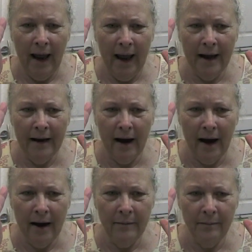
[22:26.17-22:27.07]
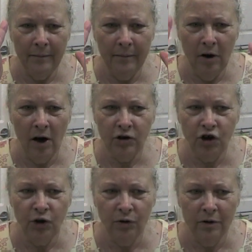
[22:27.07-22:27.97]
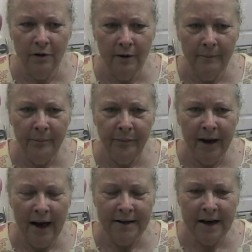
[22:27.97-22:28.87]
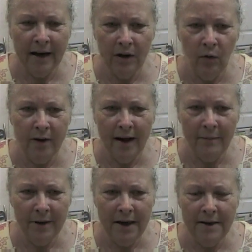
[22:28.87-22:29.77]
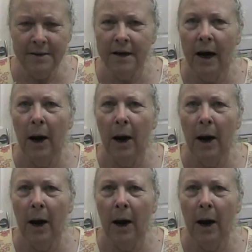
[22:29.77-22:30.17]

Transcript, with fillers: And I'm not sure exactly what that means,